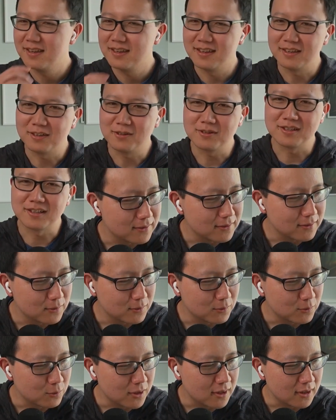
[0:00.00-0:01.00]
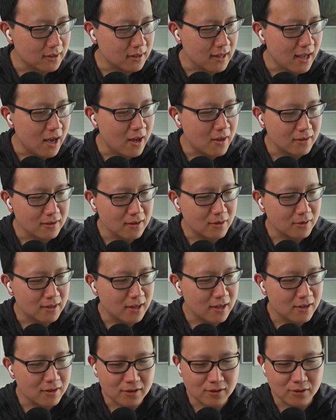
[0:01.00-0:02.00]
Interesting. now,
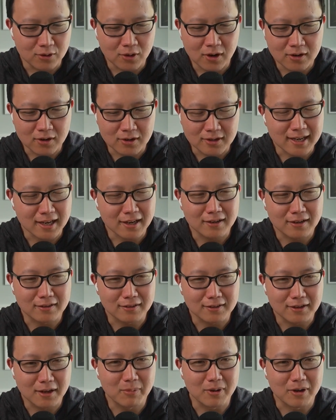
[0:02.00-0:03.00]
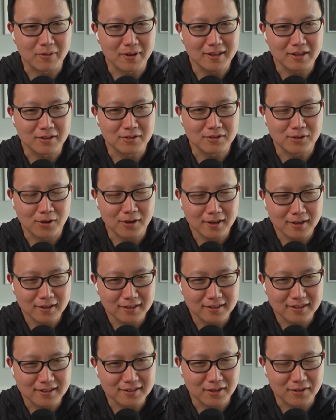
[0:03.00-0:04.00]
now you're on your second company, right? That you started.
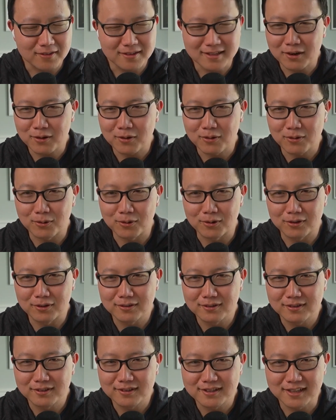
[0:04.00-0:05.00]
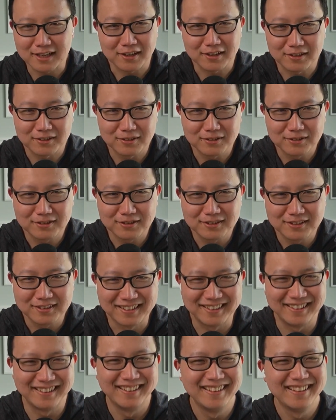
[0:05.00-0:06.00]
Is it second or third? Second.
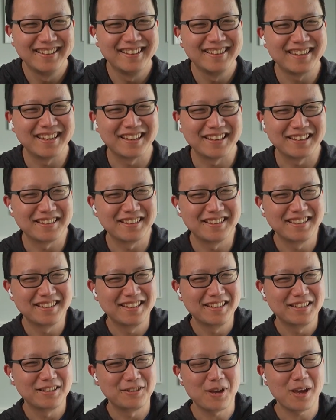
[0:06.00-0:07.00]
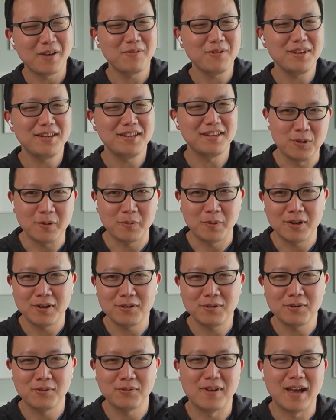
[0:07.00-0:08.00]
Yeah. Do you have what are
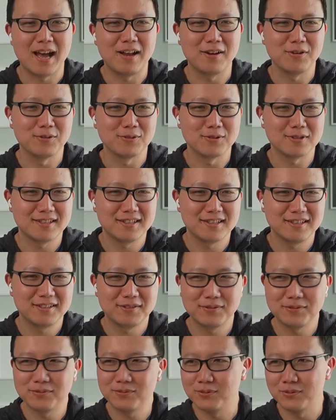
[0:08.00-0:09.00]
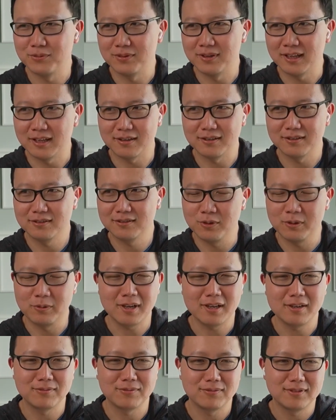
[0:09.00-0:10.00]
your values for, like, what
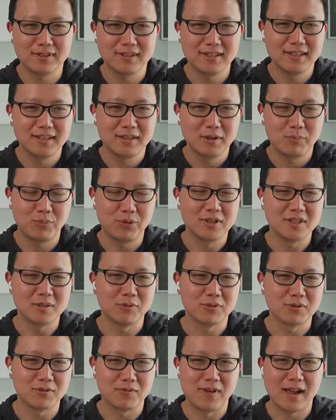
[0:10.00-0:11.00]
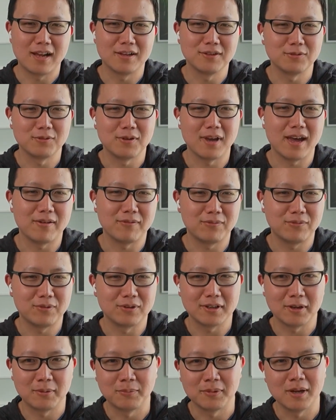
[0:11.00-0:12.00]
kind of principles or values do you have for the
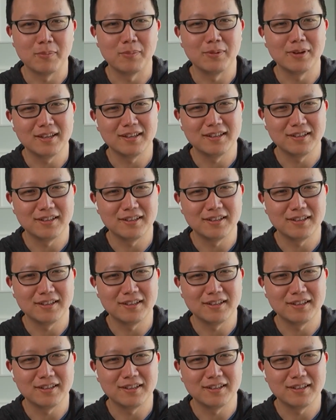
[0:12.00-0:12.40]
company?